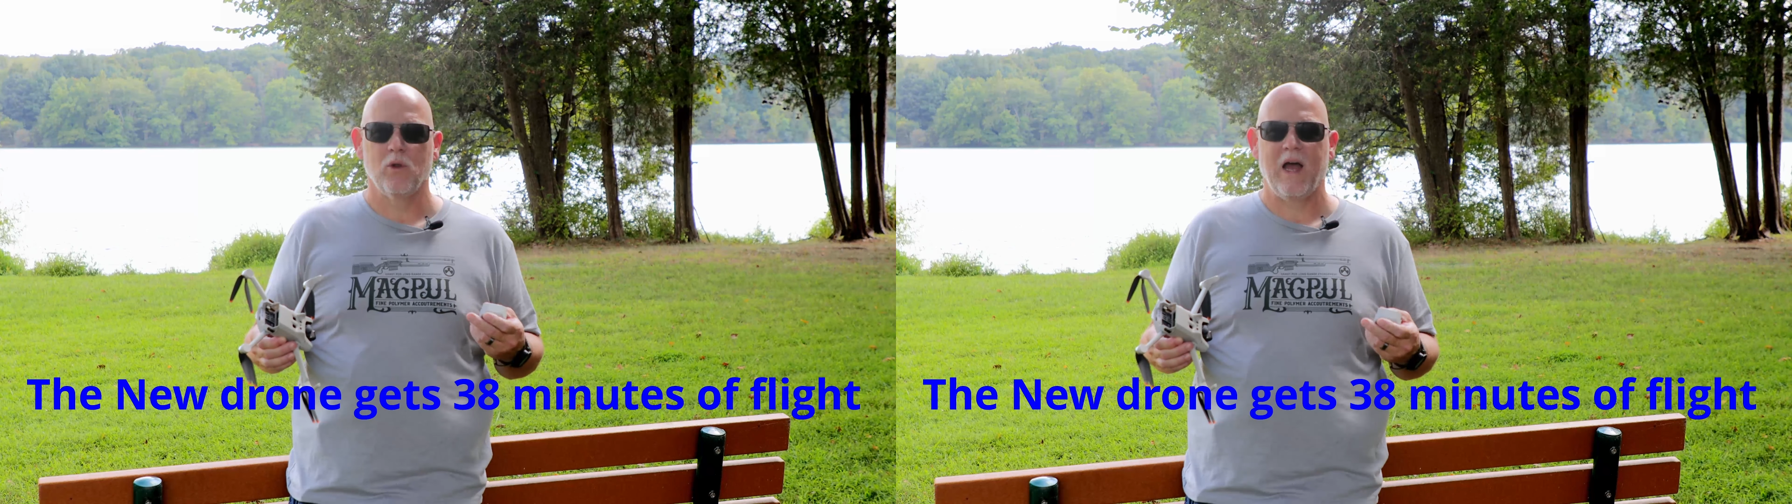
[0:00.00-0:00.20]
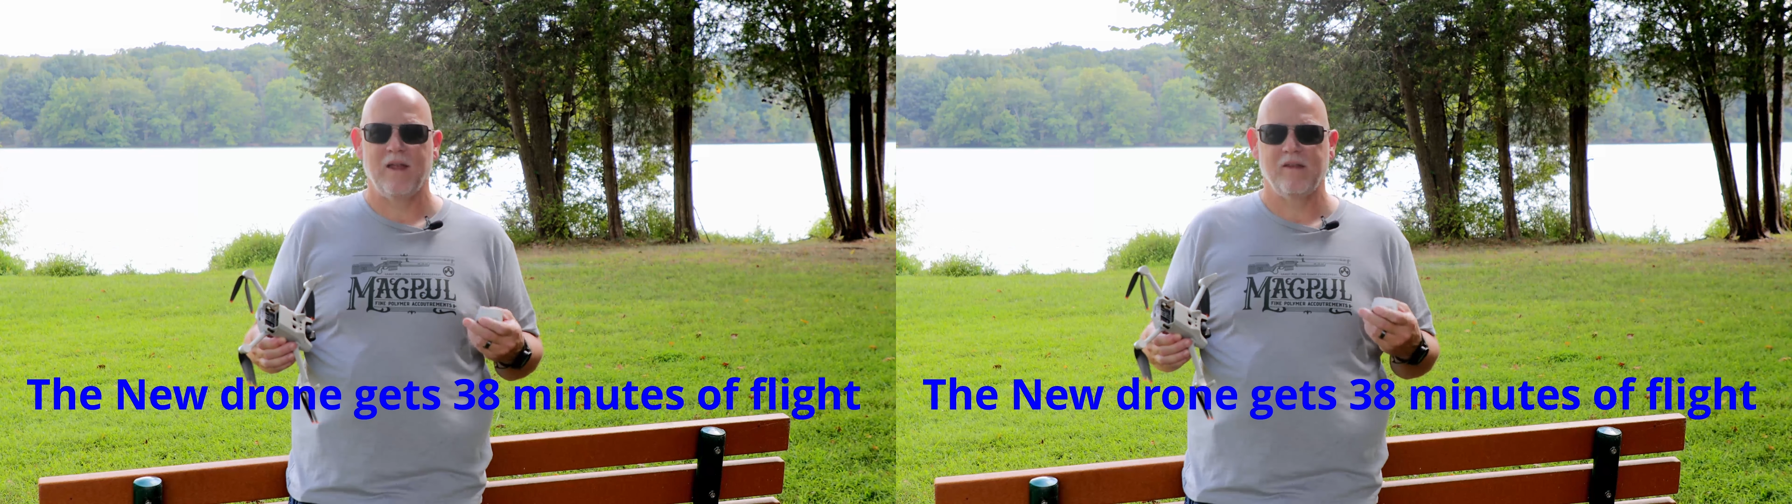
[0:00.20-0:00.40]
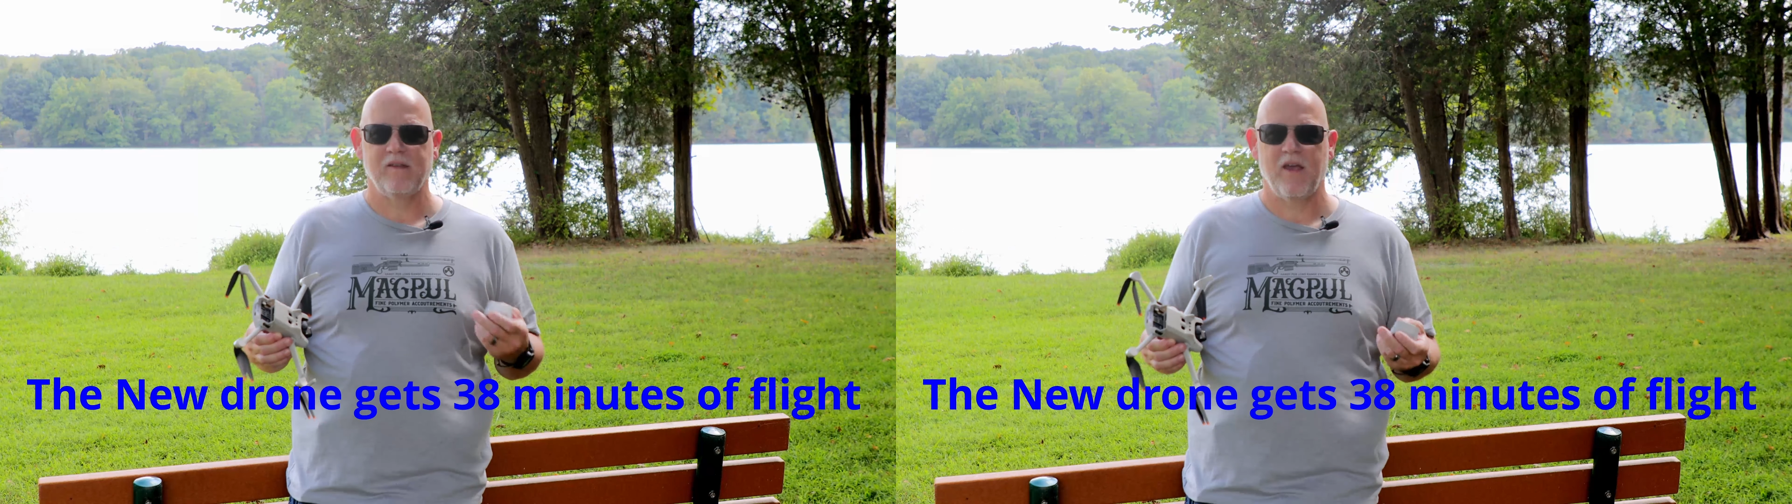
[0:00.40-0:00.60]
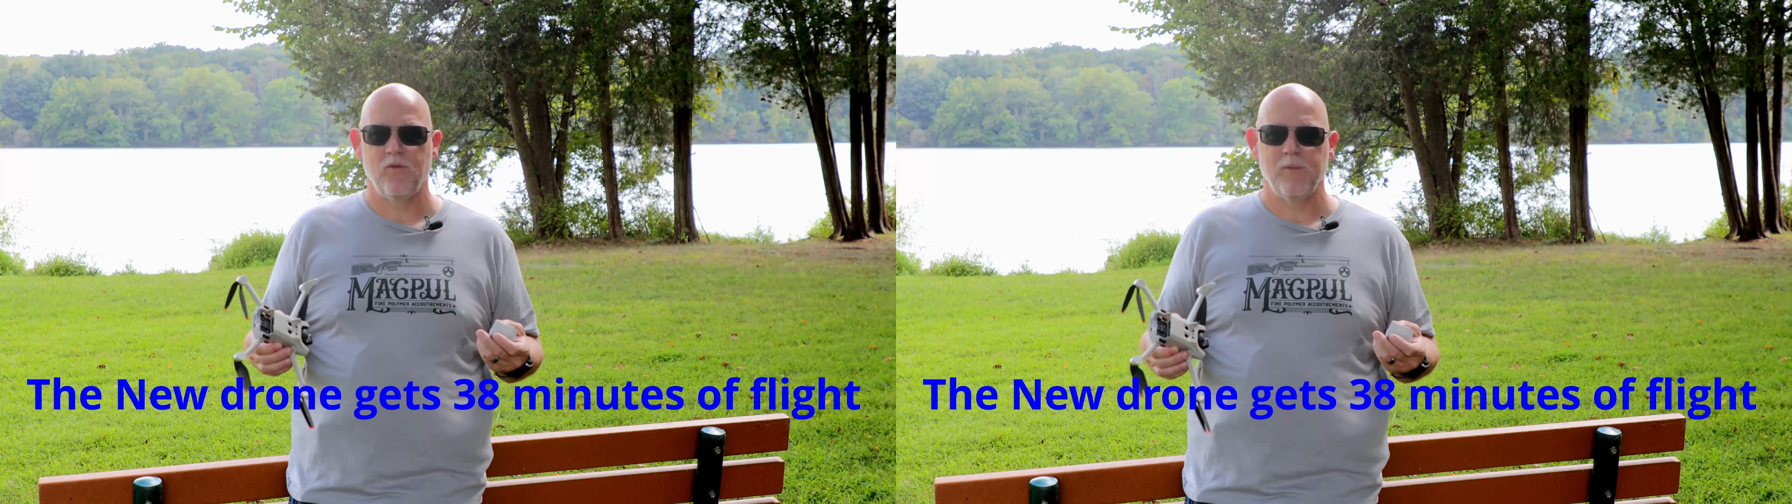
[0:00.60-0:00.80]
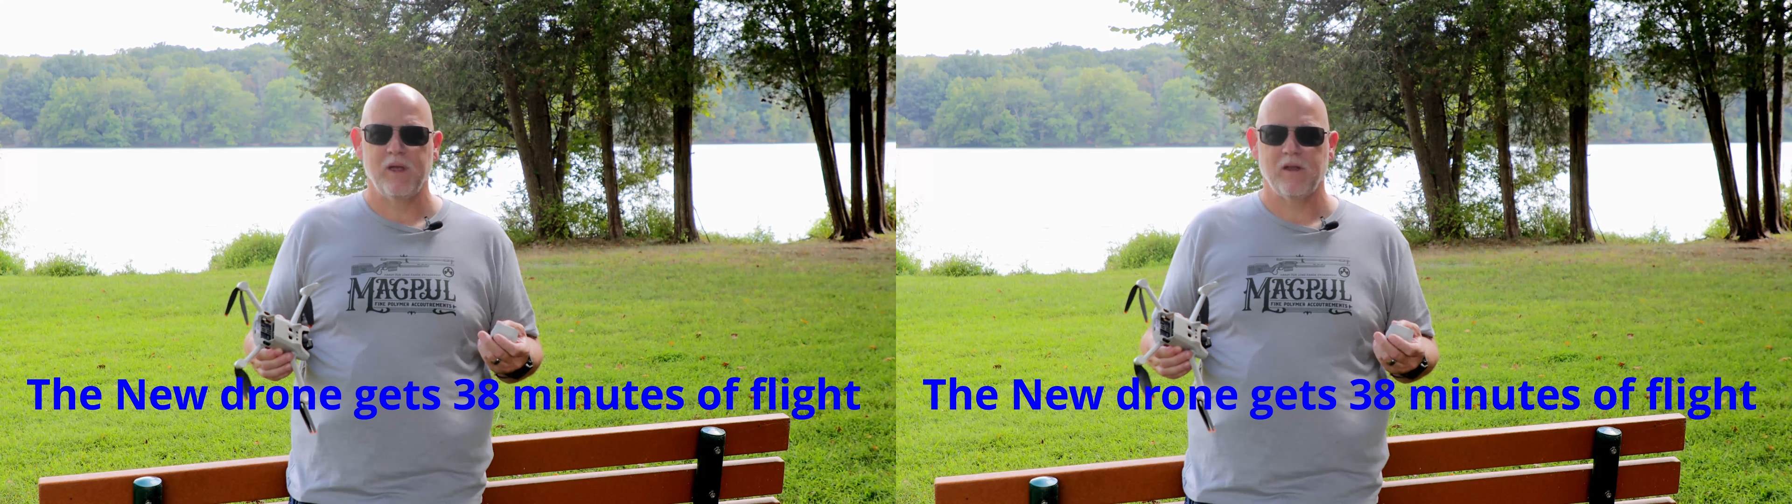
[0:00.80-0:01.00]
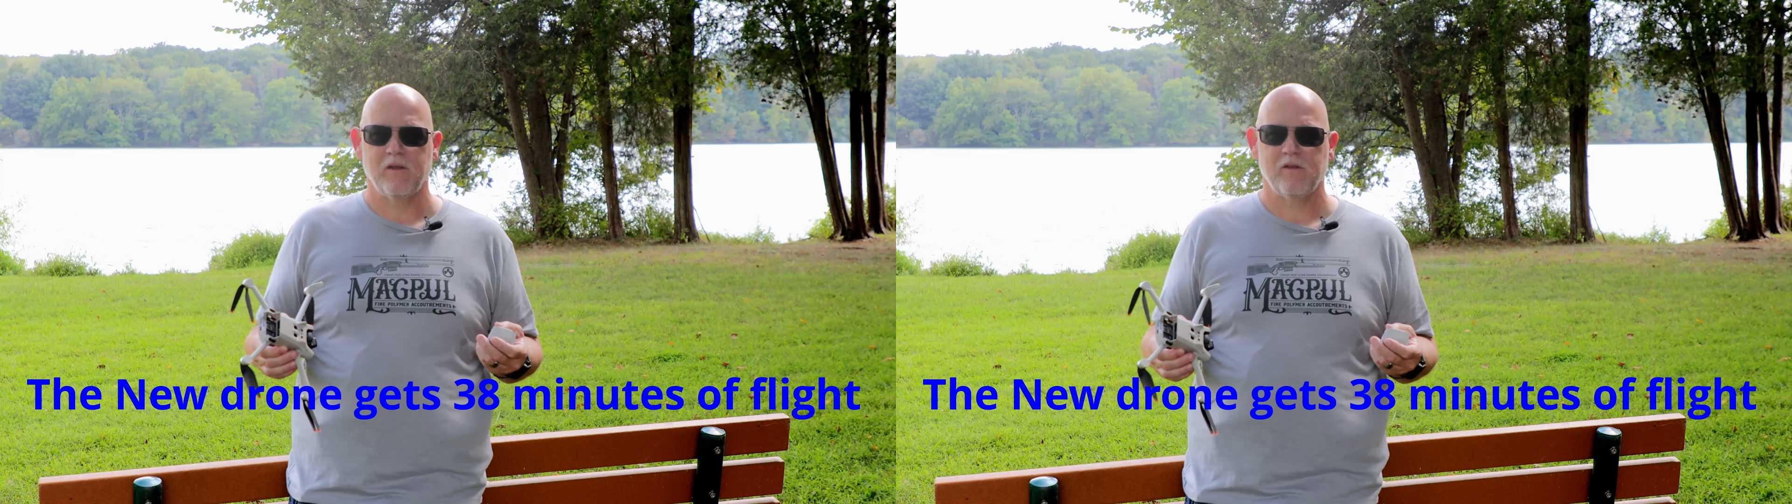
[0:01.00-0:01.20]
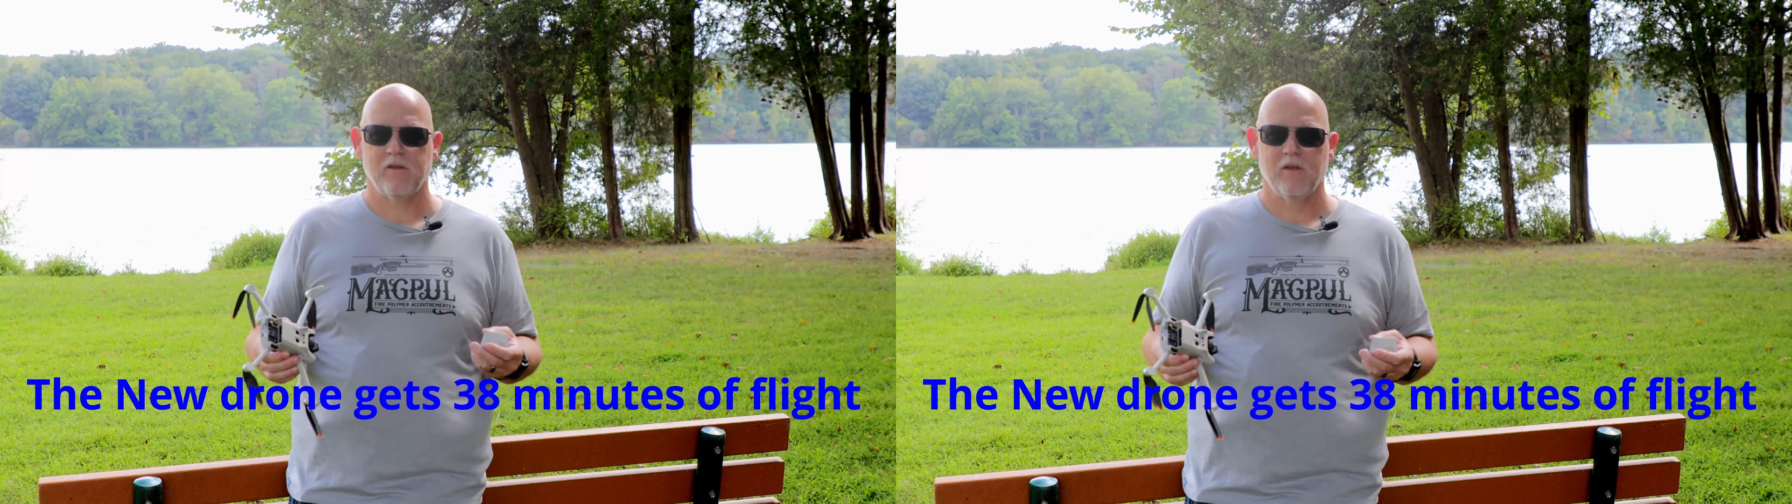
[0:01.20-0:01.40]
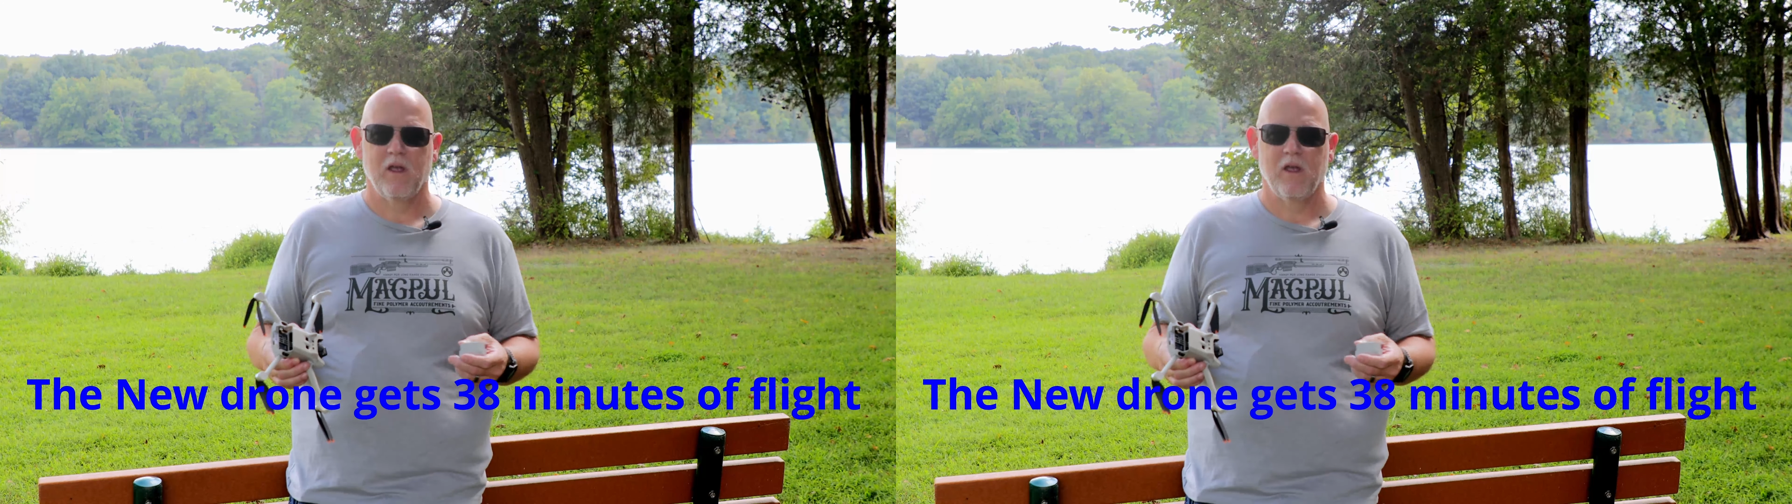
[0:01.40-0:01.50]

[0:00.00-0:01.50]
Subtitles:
lot in 7 minutes.